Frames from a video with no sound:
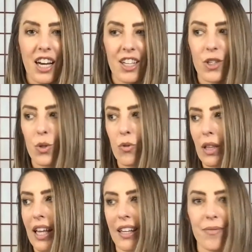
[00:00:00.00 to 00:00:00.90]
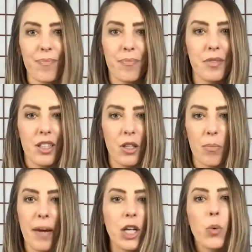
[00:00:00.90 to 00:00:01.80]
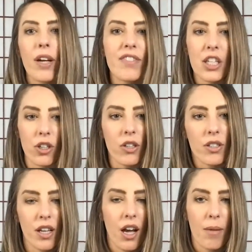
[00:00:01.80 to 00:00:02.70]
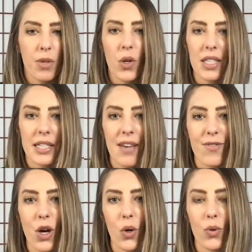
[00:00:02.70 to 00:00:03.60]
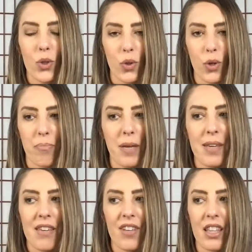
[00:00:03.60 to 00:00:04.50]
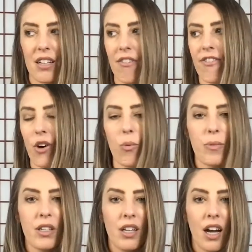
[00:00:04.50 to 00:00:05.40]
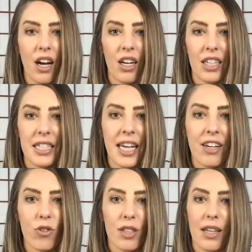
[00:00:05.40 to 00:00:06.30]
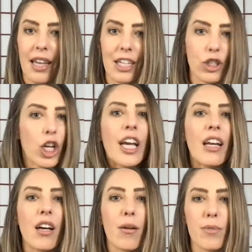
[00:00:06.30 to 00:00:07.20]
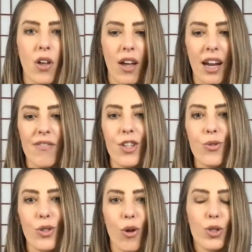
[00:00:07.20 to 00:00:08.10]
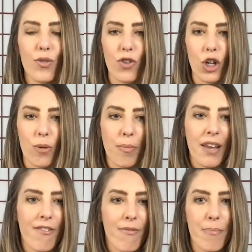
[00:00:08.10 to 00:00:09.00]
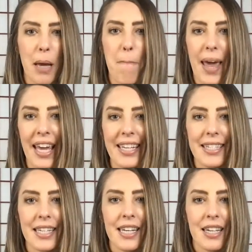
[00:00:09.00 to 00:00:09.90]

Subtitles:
use for like microwave dinners. You can save those, or maybe even the foam containers that like chicken comes on. I've used those for my paint